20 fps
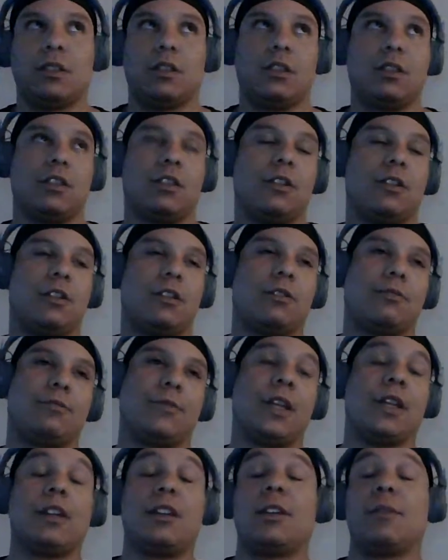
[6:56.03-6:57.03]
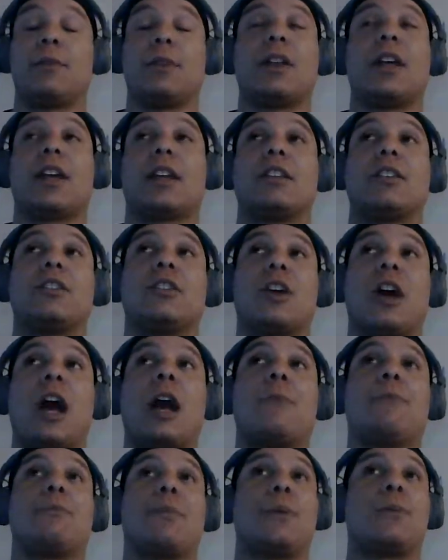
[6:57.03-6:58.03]
it doesn't,
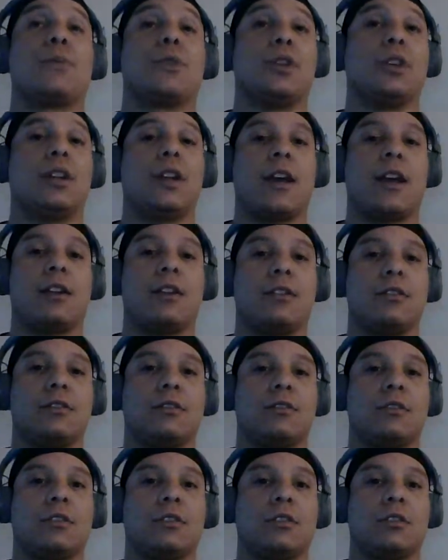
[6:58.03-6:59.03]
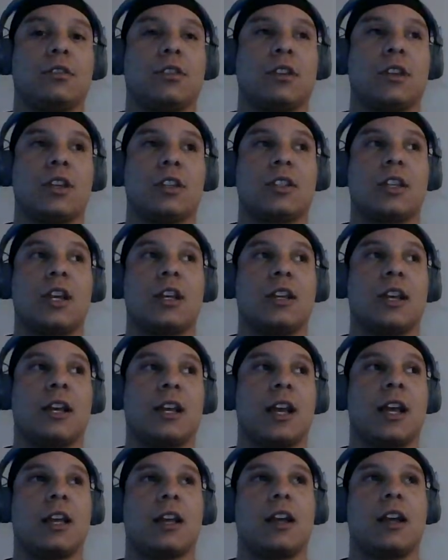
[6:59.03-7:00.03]
I'm good at it because
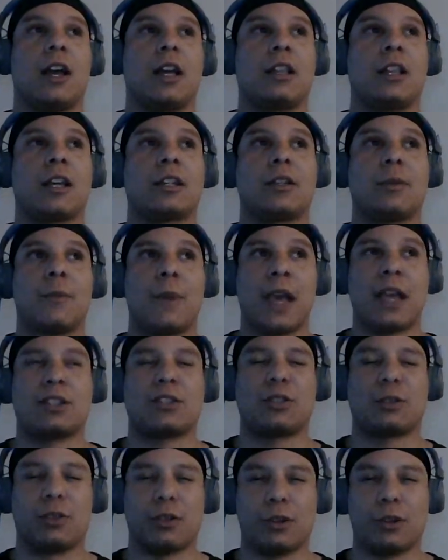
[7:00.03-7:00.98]
I like to master the